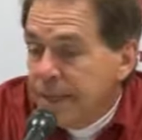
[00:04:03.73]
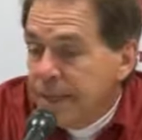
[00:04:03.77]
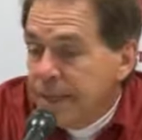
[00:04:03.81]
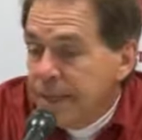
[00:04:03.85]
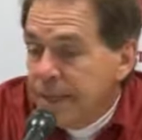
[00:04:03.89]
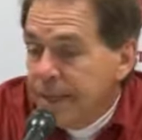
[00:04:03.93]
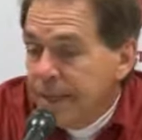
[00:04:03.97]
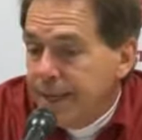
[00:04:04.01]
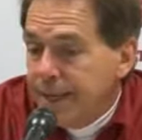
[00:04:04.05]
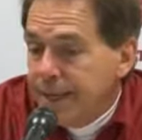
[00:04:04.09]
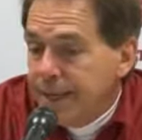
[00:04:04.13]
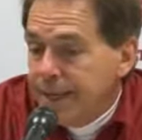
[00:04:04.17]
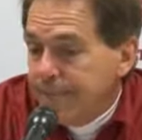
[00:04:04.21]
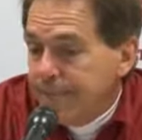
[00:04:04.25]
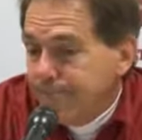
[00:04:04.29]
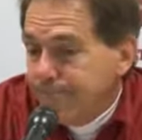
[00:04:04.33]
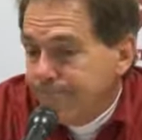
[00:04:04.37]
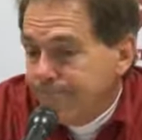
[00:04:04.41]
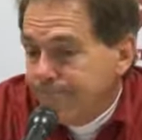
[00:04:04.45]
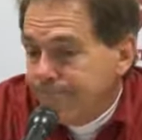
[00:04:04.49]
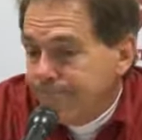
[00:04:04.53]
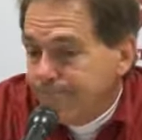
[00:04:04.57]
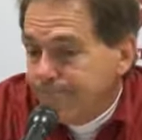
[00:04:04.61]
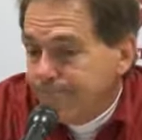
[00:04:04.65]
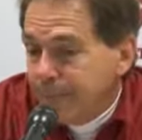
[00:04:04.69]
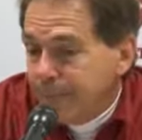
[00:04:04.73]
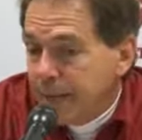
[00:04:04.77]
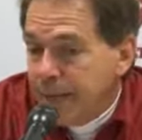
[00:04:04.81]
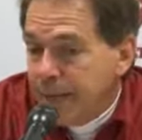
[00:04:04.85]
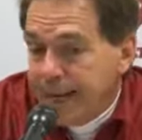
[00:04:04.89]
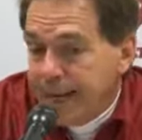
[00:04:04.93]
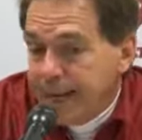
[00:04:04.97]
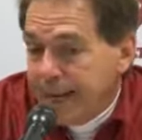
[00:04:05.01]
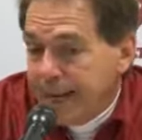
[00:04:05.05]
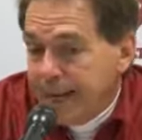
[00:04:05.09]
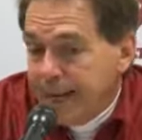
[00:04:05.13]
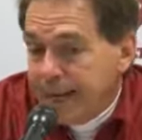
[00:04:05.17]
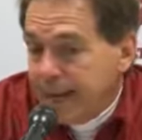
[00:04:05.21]
And
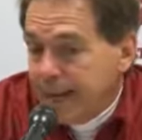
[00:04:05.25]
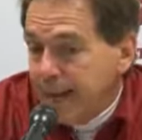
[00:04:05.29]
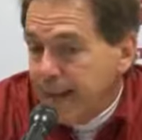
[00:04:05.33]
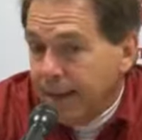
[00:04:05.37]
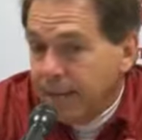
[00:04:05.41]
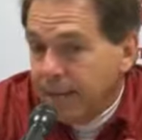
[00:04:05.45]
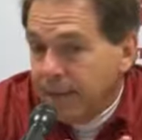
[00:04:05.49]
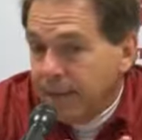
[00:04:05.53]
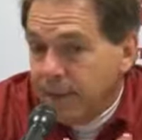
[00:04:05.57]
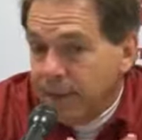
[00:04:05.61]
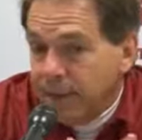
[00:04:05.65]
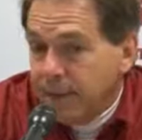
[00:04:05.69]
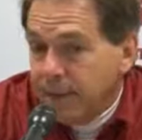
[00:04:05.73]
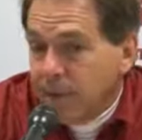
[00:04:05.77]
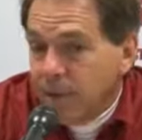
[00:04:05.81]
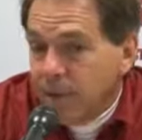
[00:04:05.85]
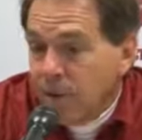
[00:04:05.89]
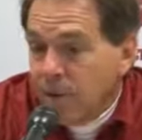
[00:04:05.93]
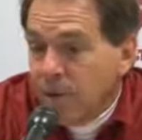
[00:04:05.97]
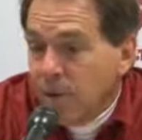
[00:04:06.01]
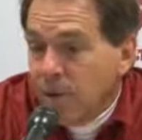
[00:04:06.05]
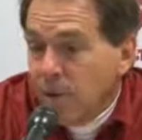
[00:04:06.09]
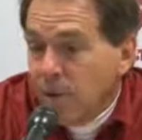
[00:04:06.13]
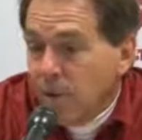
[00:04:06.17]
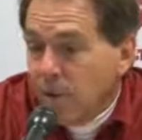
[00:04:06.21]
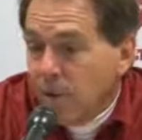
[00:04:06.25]
I, I, I really don't know